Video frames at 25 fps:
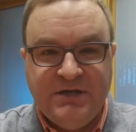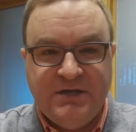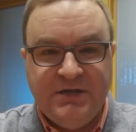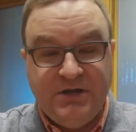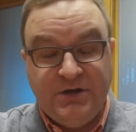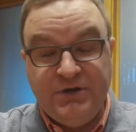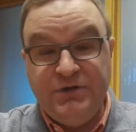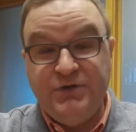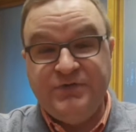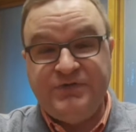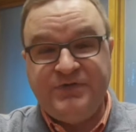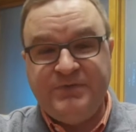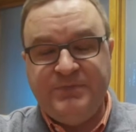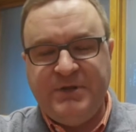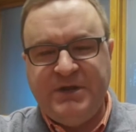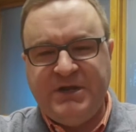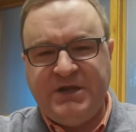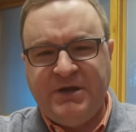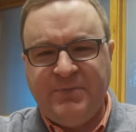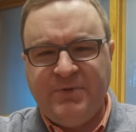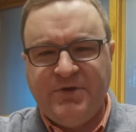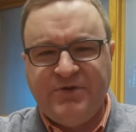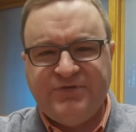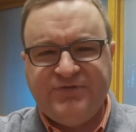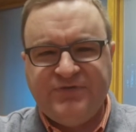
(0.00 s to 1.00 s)
There used to be
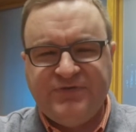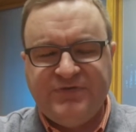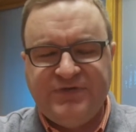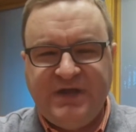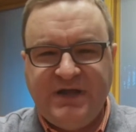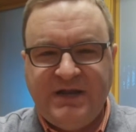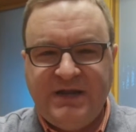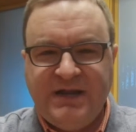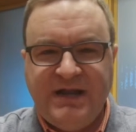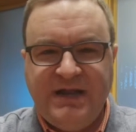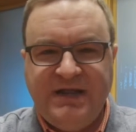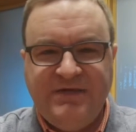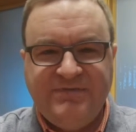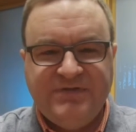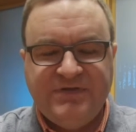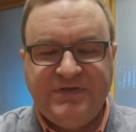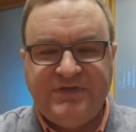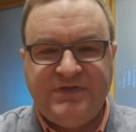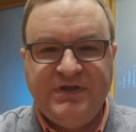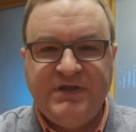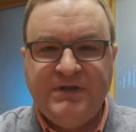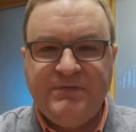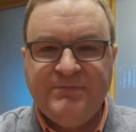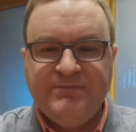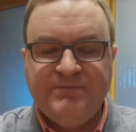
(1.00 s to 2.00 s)
commercials on it. I haven't
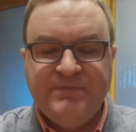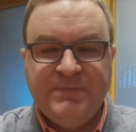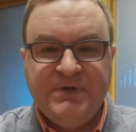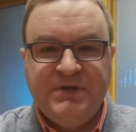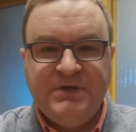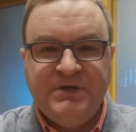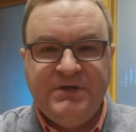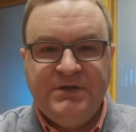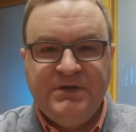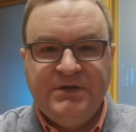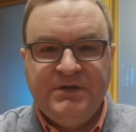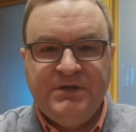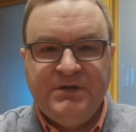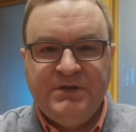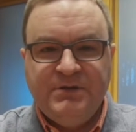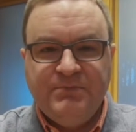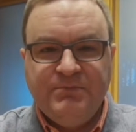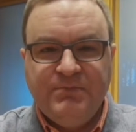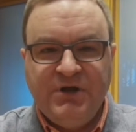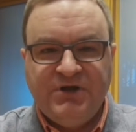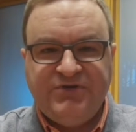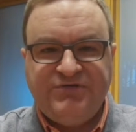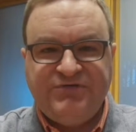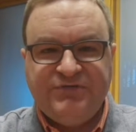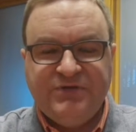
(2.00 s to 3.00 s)
seen them
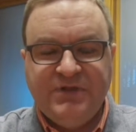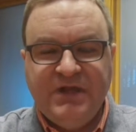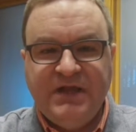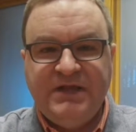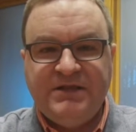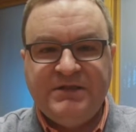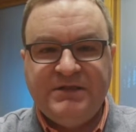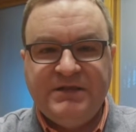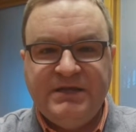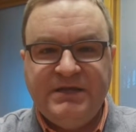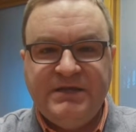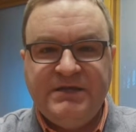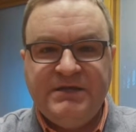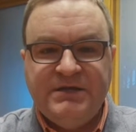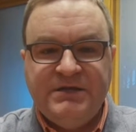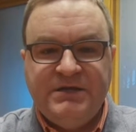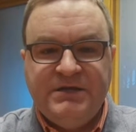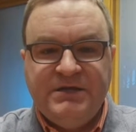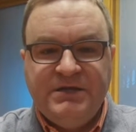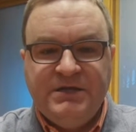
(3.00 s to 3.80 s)
much lately.